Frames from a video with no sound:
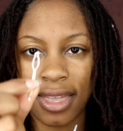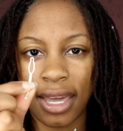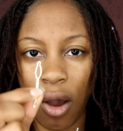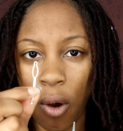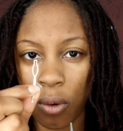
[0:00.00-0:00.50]

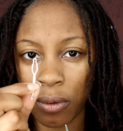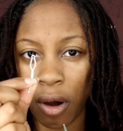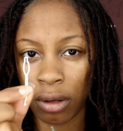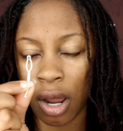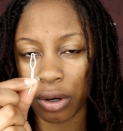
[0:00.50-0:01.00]
the oat
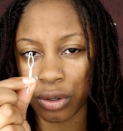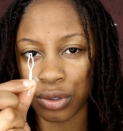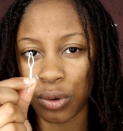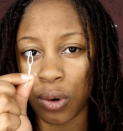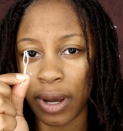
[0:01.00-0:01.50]
locker
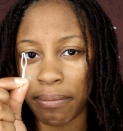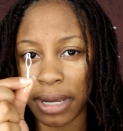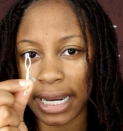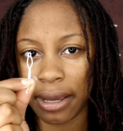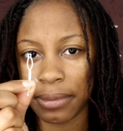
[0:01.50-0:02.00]
tool
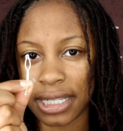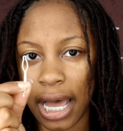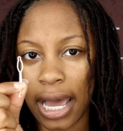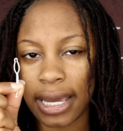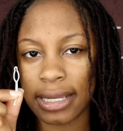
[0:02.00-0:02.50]
in medium
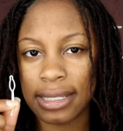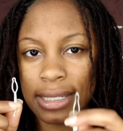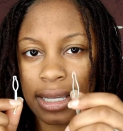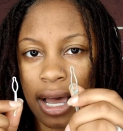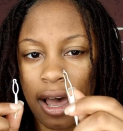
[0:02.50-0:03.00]

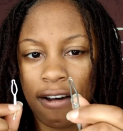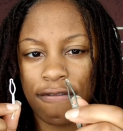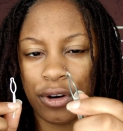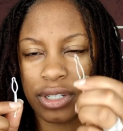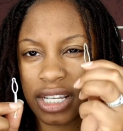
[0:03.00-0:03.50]
size
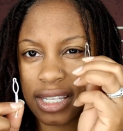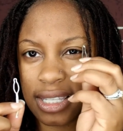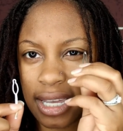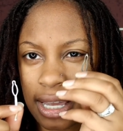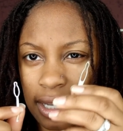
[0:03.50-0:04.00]
versus
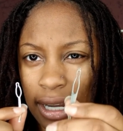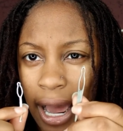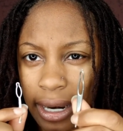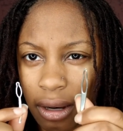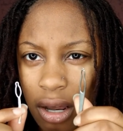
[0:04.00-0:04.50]
the
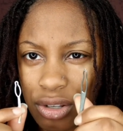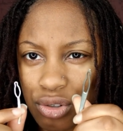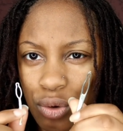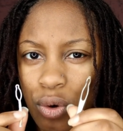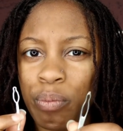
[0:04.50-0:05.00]
lion
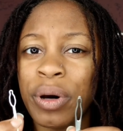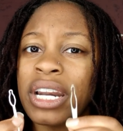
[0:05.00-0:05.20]
locks tool.